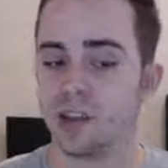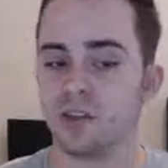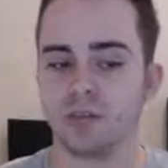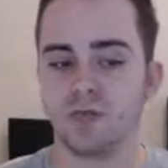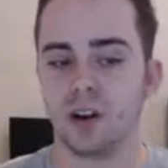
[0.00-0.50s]
I've
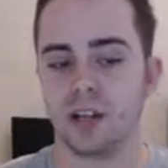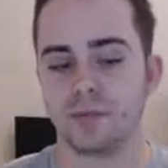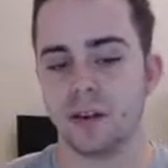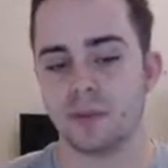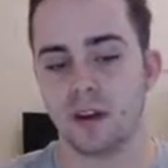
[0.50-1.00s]
just realised
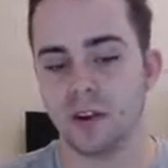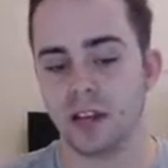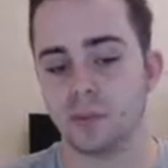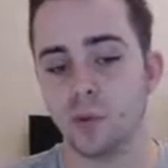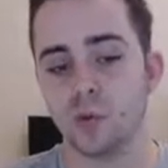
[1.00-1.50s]
my Altaria
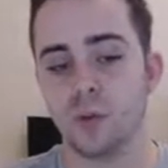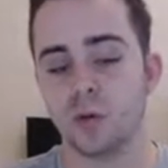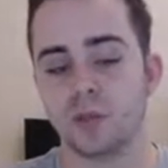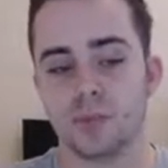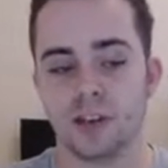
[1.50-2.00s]
has more
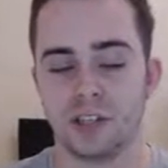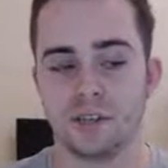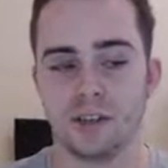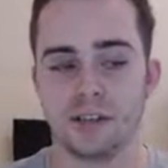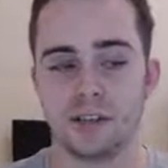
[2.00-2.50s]
bulk, especially
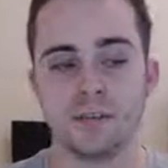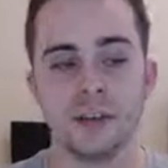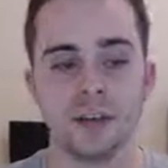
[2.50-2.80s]
defensive,